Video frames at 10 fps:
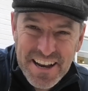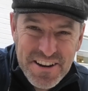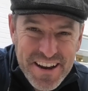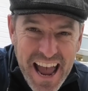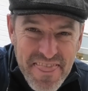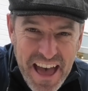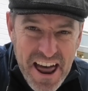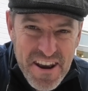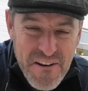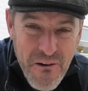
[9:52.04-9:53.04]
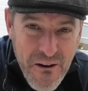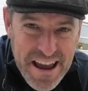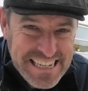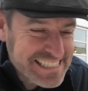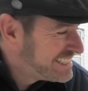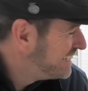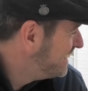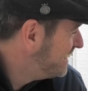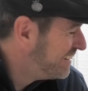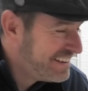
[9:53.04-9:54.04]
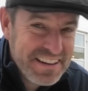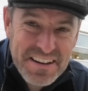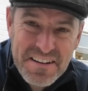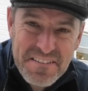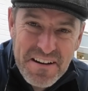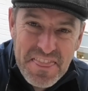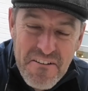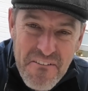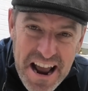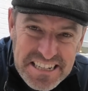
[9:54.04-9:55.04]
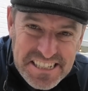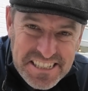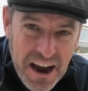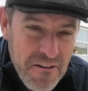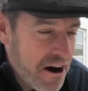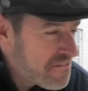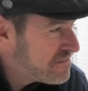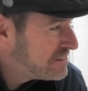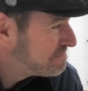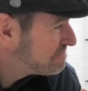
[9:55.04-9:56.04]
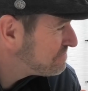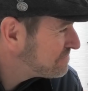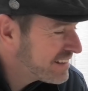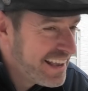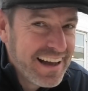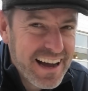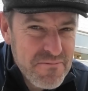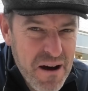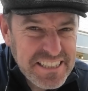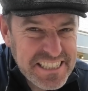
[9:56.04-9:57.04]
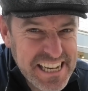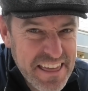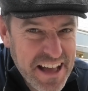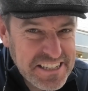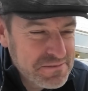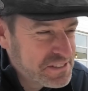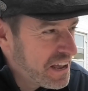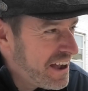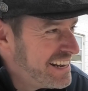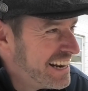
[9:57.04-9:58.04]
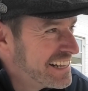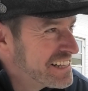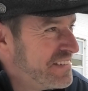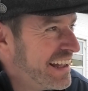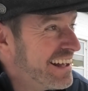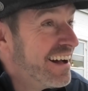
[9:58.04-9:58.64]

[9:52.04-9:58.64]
you get that noise when the races go off. I just let that subside a little bit.